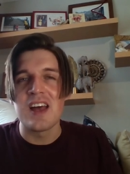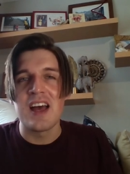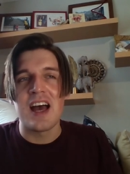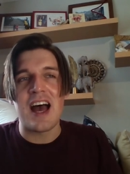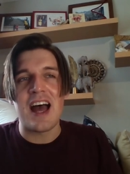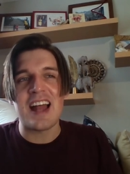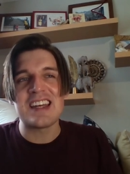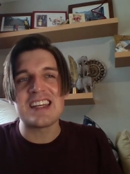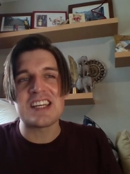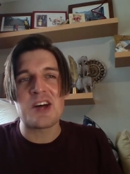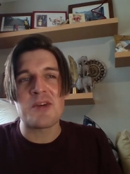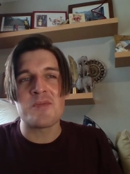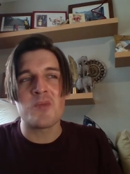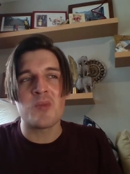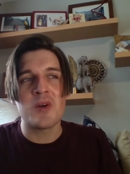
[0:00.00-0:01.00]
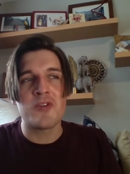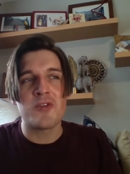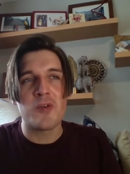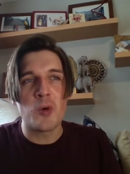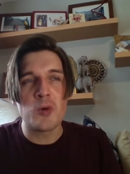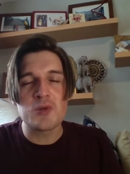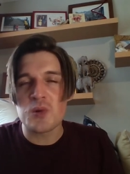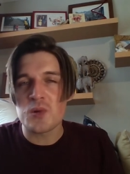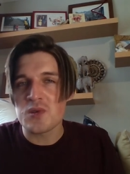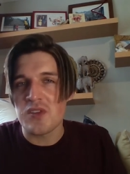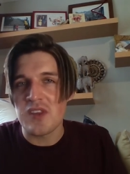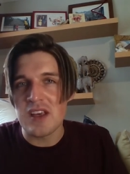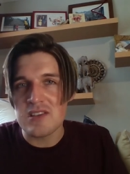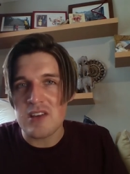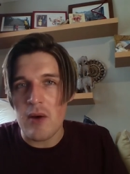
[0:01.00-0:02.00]
And um, with all sorts of
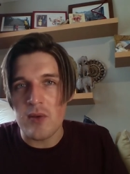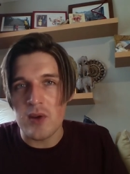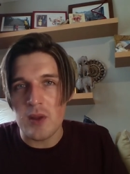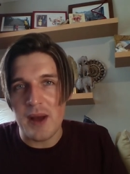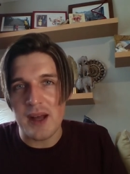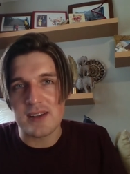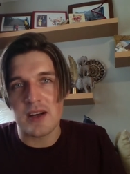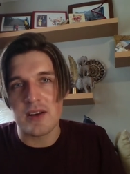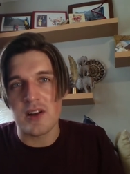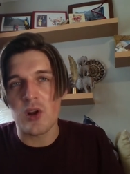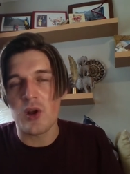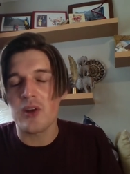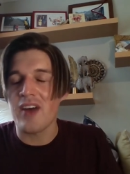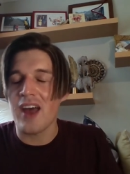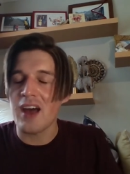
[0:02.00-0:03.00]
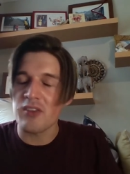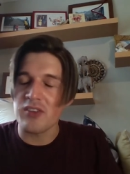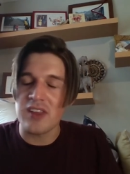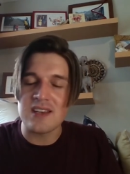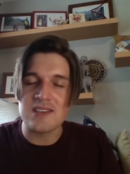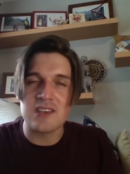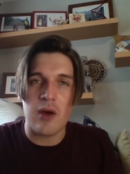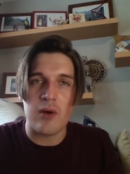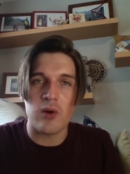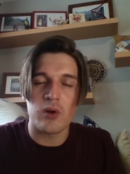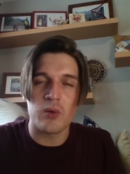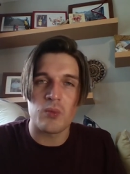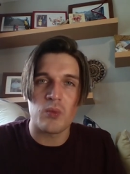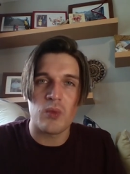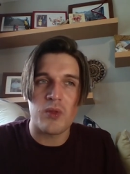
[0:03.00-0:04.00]
things going on in the background and a lot of health things going
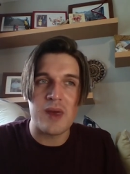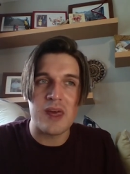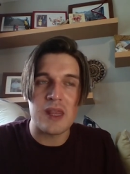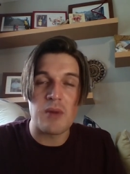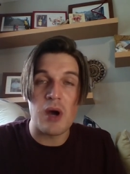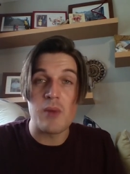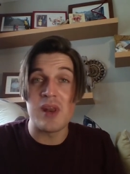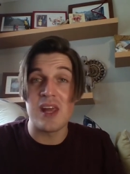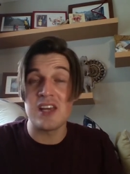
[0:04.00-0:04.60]
on with me at the moment,